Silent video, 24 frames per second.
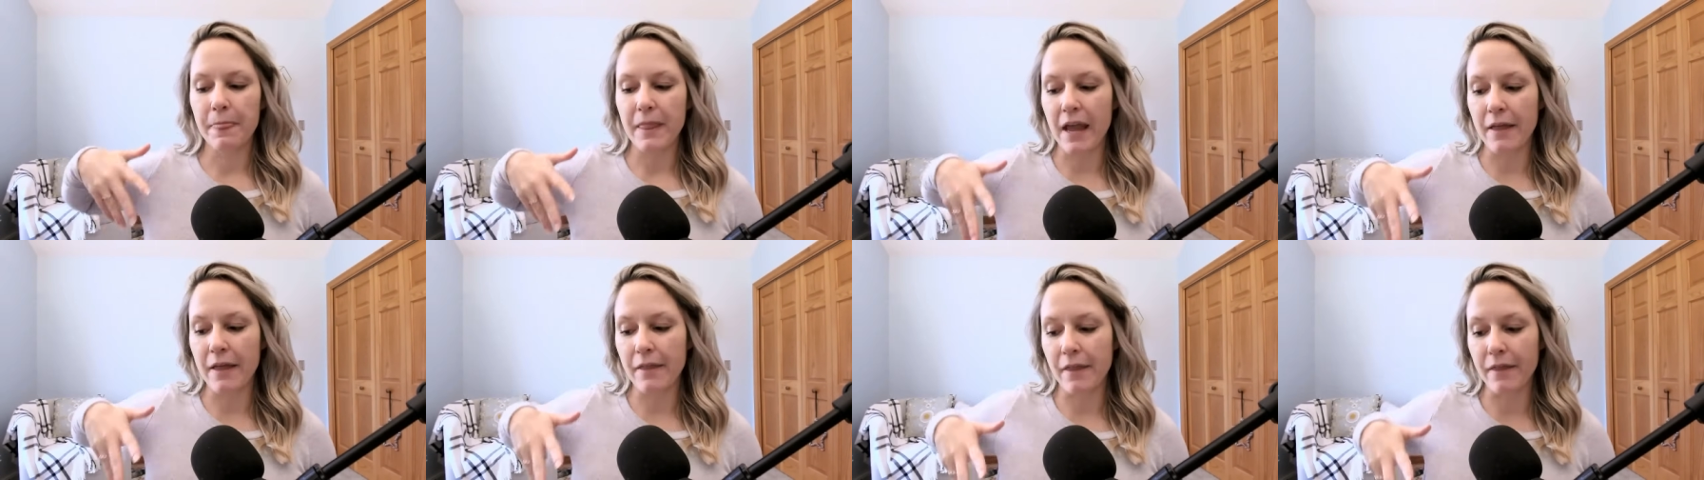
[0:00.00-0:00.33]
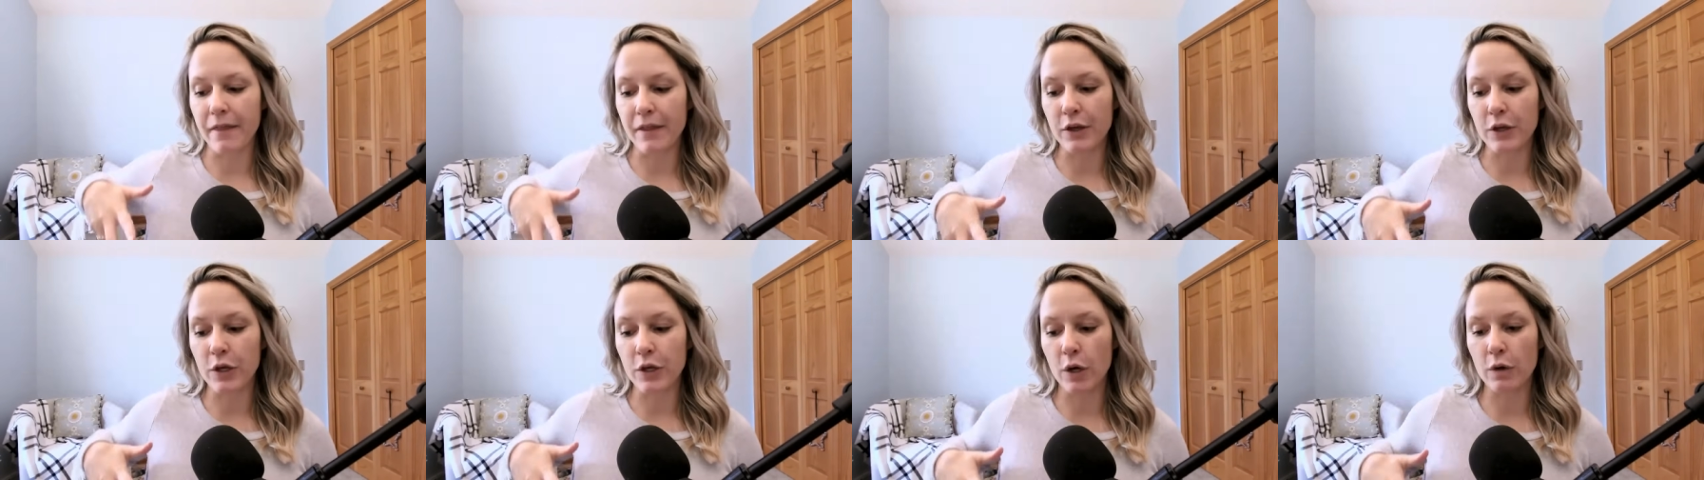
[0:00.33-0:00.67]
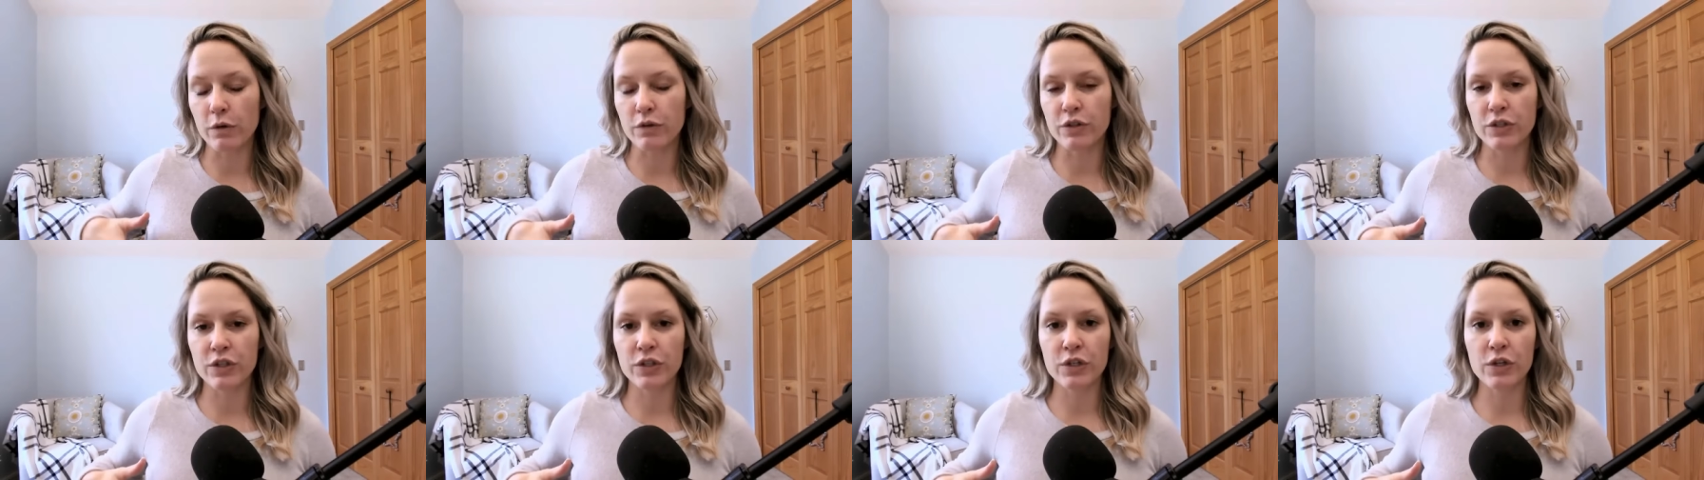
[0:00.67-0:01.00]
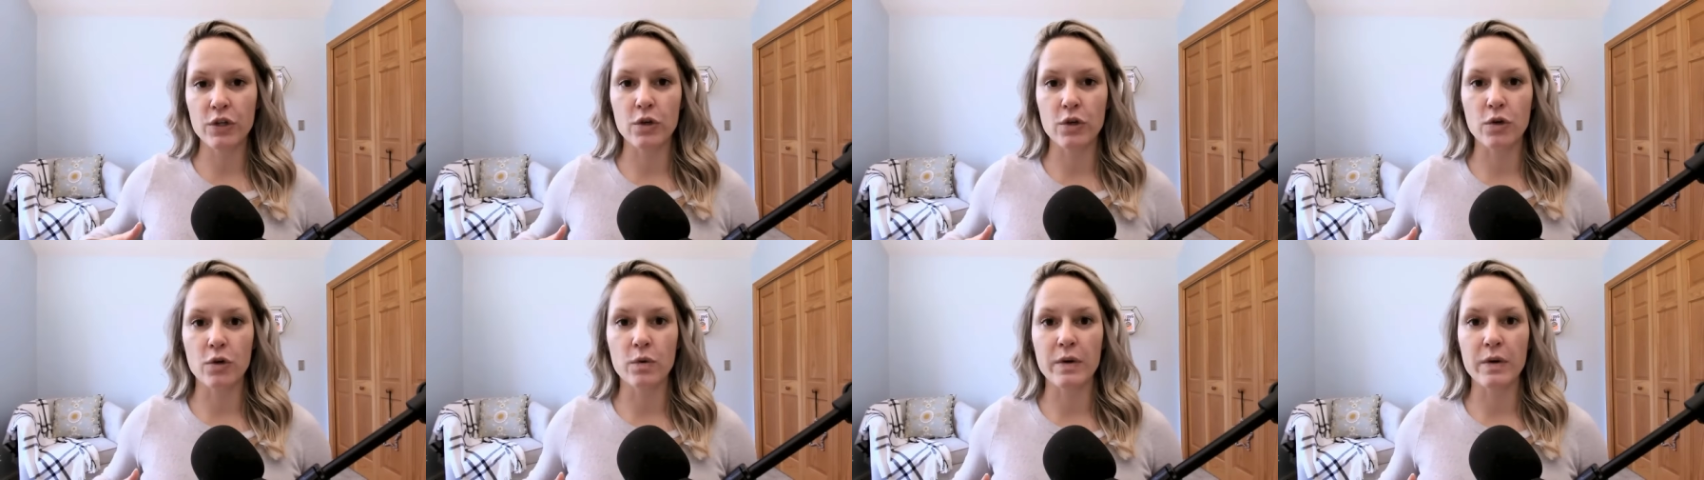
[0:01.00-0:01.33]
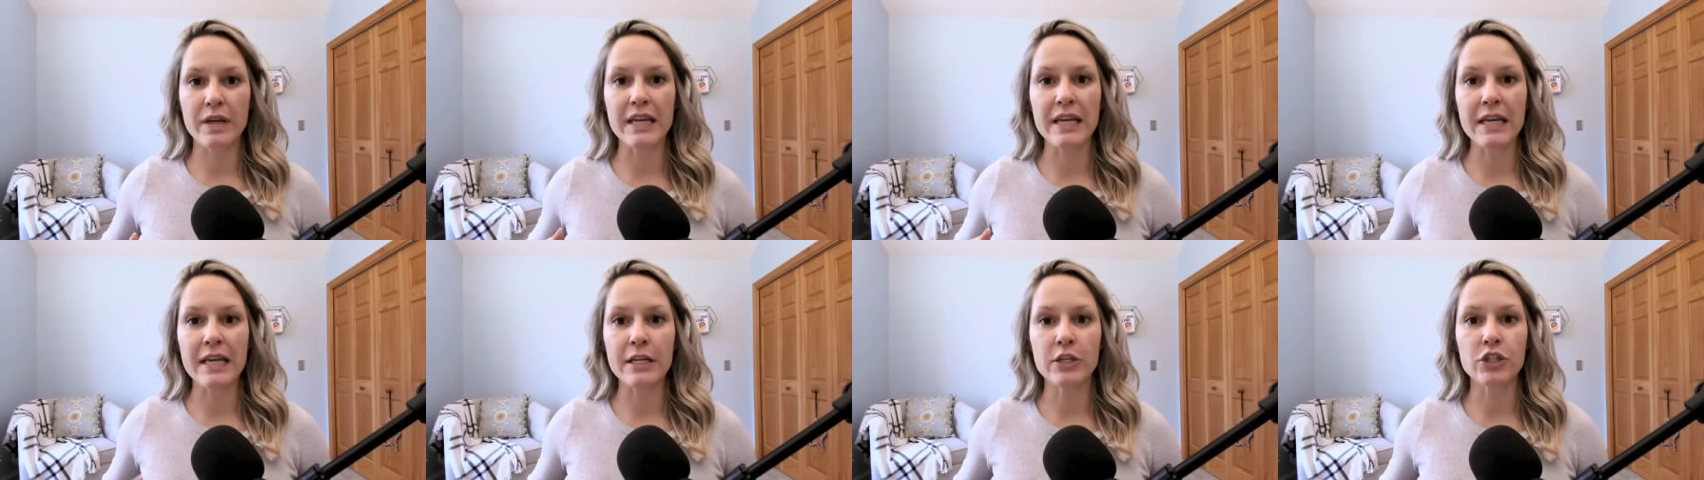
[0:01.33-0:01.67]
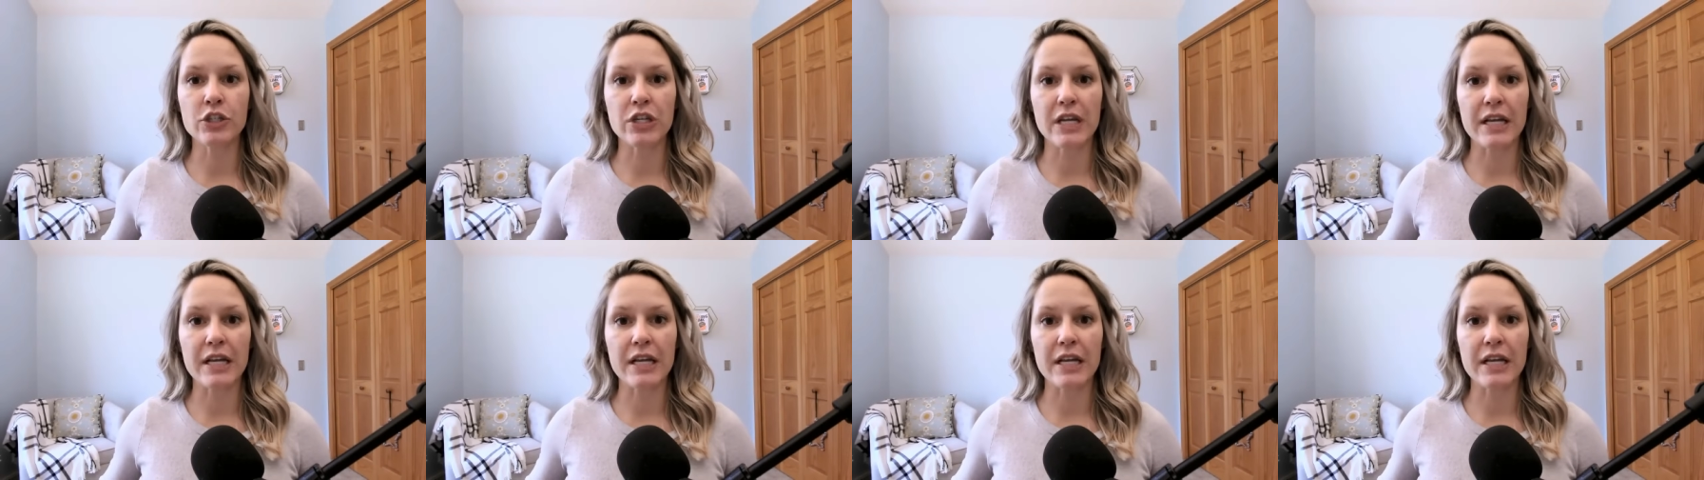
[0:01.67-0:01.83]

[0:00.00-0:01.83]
and then they go to each